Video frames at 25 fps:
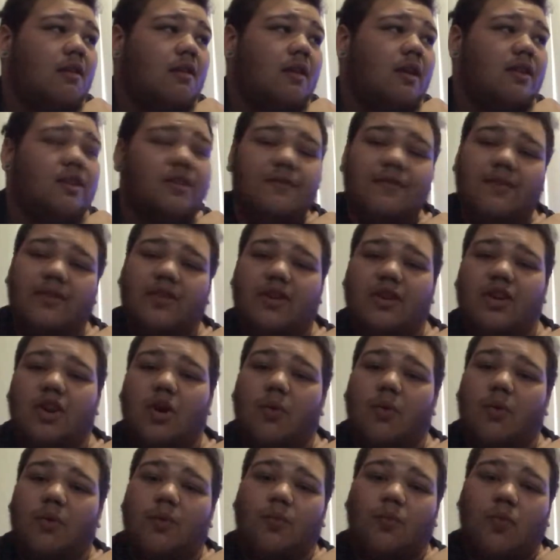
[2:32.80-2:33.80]
I just feel like
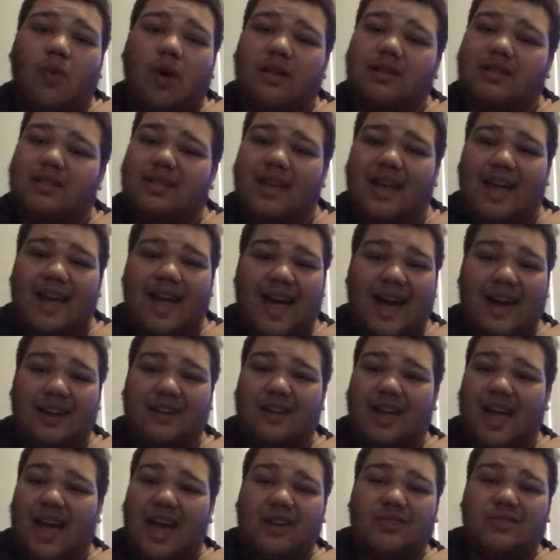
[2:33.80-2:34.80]
no one wants to
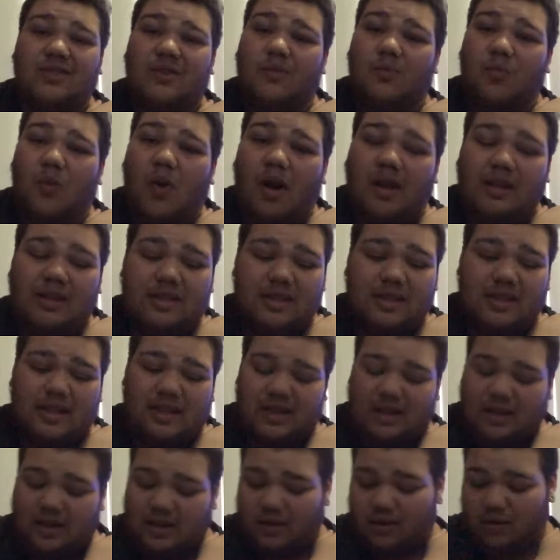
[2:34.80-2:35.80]
actually wants to
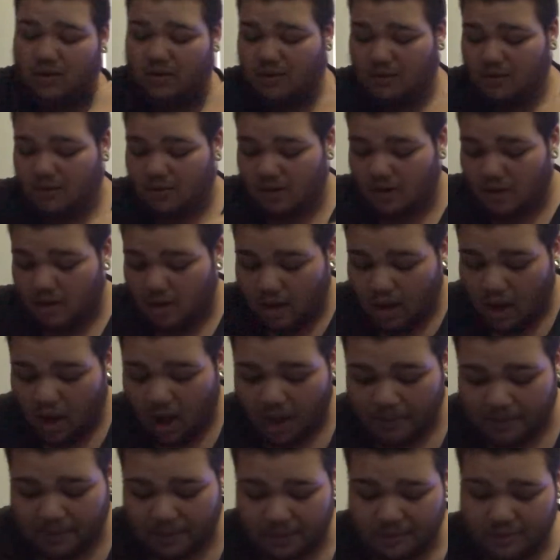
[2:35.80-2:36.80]
hear
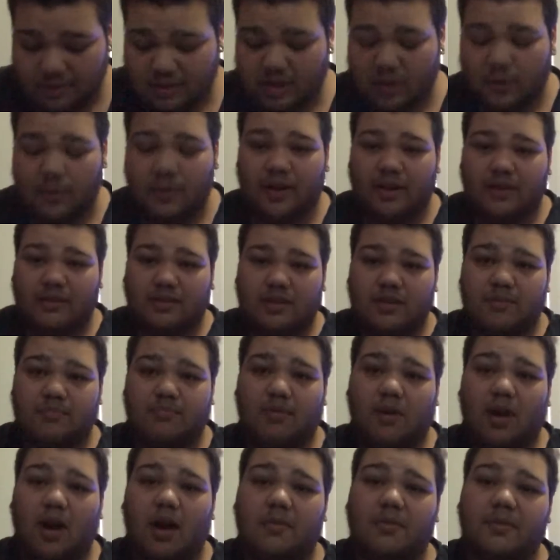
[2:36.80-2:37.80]
about someone else's
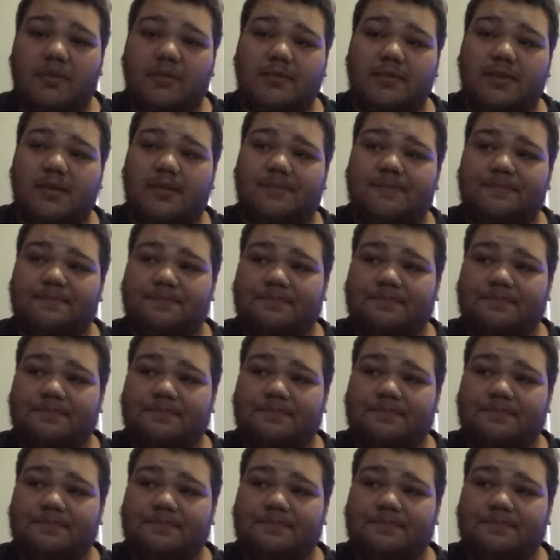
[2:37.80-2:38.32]
problems.